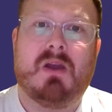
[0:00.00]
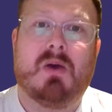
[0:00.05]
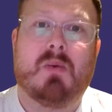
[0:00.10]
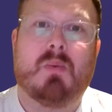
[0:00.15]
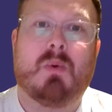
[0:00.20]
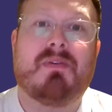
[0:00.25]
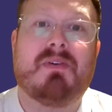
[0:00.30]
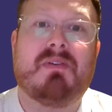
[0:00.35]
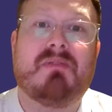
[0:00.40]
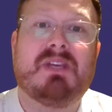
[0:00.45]

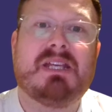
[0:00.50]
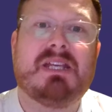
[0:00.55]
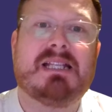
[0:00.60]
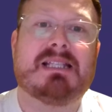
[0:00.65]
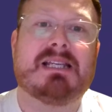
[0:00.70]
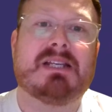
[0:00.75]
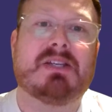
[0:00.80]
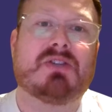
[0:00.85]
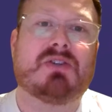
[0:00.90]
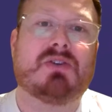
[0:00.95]
Within the
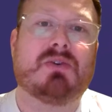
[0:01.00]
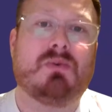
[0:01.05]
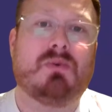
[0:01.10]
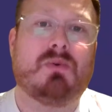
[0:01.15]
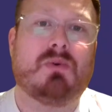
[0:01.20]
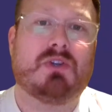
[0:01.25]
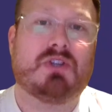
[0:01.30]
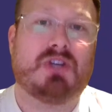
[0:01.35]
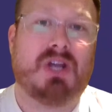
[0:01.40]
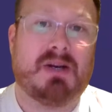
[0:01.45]

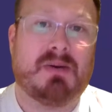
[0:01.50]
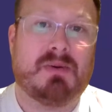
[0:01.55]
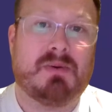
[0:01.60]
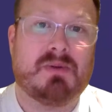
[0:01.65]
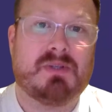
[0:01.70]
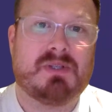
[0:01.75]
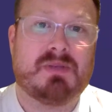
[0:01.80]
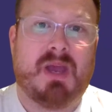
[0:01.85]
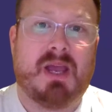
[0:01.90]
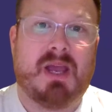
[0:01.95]
digital channel
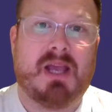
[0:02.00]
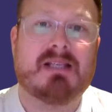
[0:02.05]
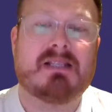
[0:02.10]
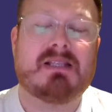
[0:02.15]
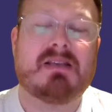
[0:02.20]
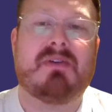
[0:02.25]
space,